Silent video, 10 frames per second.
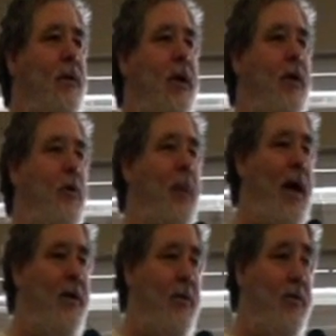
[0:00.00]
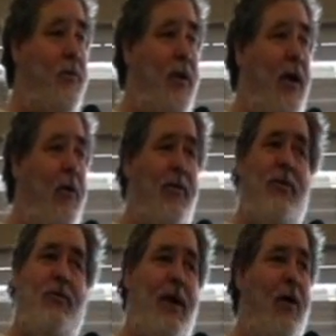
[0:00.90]
and you're back to the generic. And
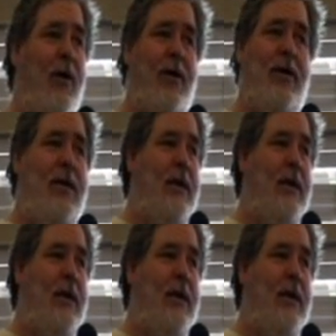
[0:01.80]
the generic,